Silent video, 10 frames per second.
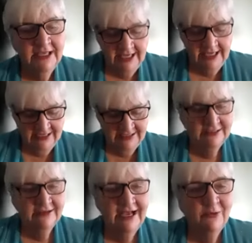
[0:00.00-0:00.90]
And
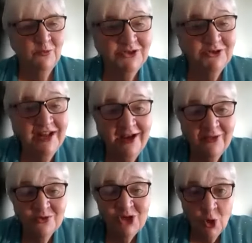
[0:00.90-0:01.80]
I wondered how
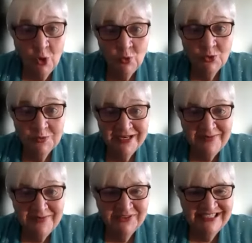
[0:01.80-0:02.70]
those old
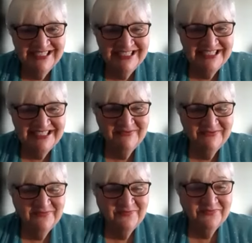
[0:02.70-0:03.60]
people did it,
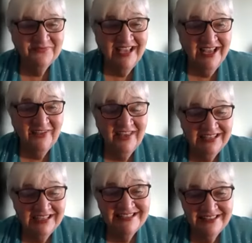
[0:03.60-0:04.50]
how they
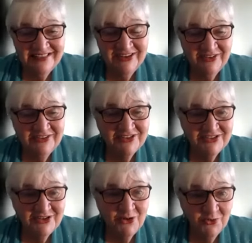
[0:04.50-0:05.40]
could sit there and
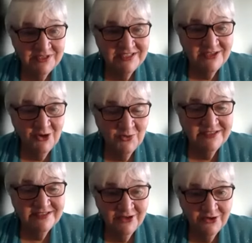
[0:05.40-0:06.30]
sew and sew and
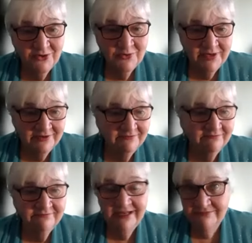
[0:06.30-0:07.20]
sew
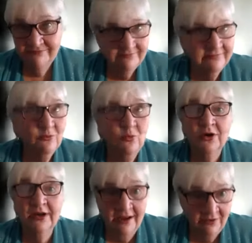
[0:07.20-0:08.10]
and
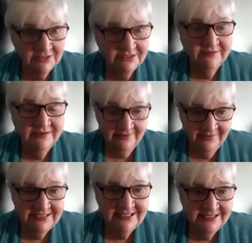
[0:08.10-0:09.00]
work out like
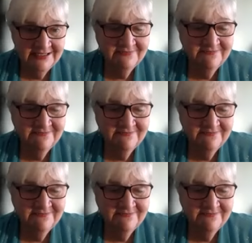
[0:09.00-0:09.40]
they did.